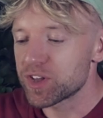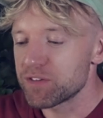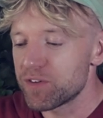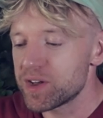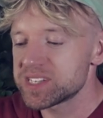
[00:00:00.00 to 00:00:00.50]
So the
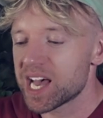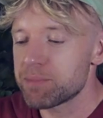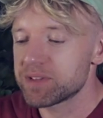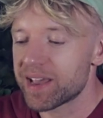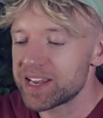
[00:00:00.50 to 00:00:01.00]
convert
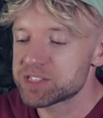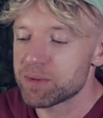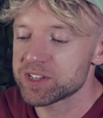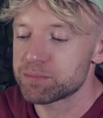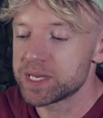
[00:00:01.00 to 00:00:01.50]
type is
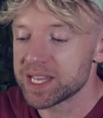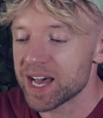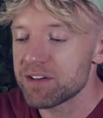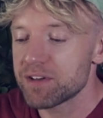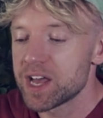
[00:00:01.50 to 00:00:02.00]
HTML to
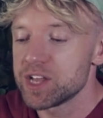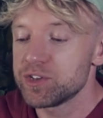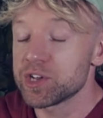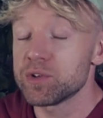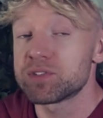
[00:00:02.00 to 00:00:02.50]
PDF.
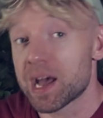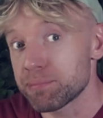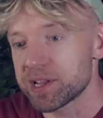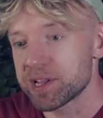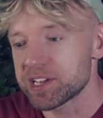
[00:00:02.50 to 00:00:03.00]
You can do
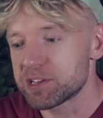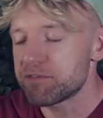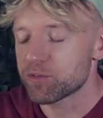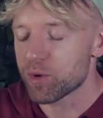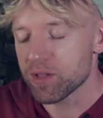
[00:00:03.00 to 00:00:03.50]
template to
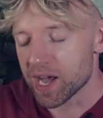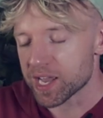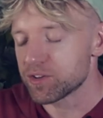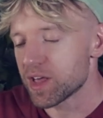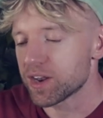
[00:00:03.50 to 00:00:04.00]
PDF as well. I
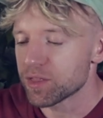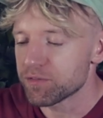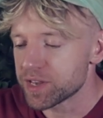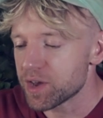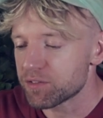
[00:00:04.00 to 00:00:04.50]
can do that in
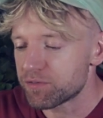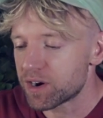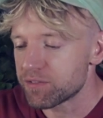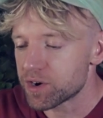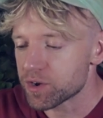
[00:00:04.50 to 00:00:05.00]
another video. It's
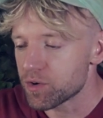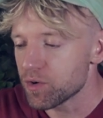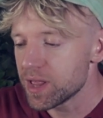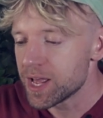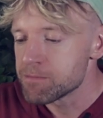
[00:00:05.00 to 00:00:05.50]
very, very
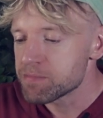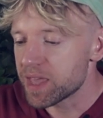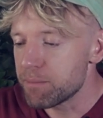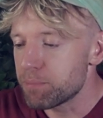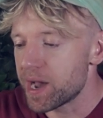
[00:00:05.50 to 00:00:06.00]
cool.
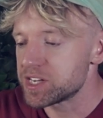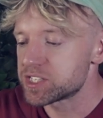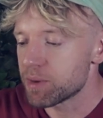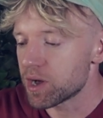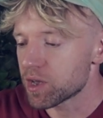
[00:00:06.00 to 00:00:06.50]
Input
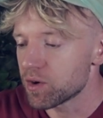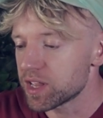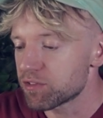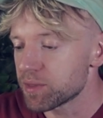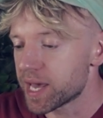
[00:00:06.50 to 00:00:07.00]
HTML
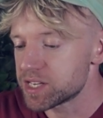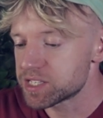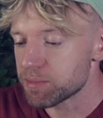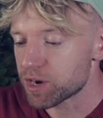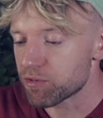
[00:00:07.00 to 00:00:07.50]
code is from the
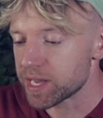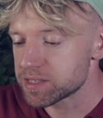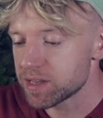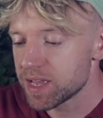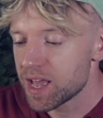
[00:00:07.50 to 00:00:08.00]
HTML
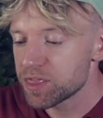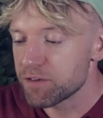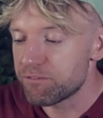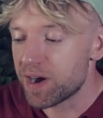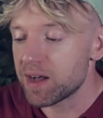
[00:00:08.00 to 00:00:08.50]
creator.
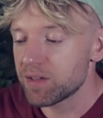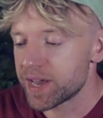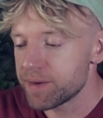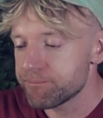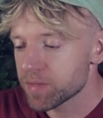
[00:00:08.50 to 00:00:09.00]
The file
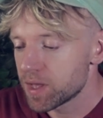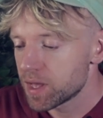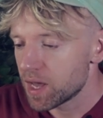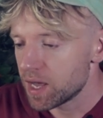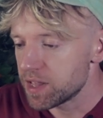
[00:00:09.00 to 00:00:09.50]
name,
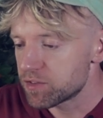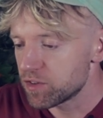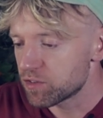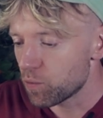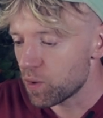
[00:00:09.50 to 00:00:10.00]

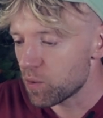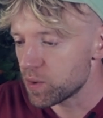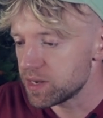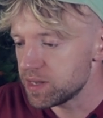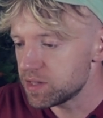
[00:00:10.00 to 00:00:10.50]
this is where
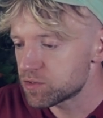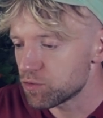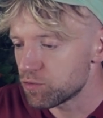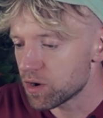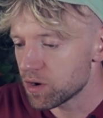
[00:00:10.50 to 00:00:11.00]
we need
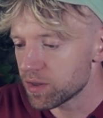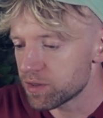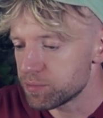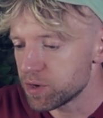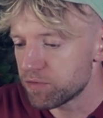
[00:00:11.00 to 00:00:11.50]
to
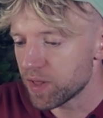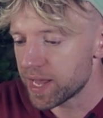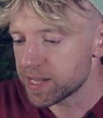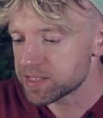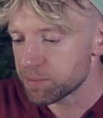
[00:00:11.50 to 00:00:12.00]
run the beautiful
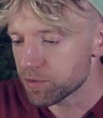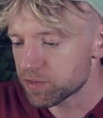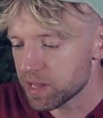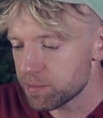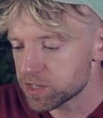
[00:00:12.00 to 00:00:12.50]
Airtable.
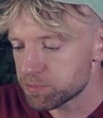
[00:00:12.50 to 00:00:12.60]
So let me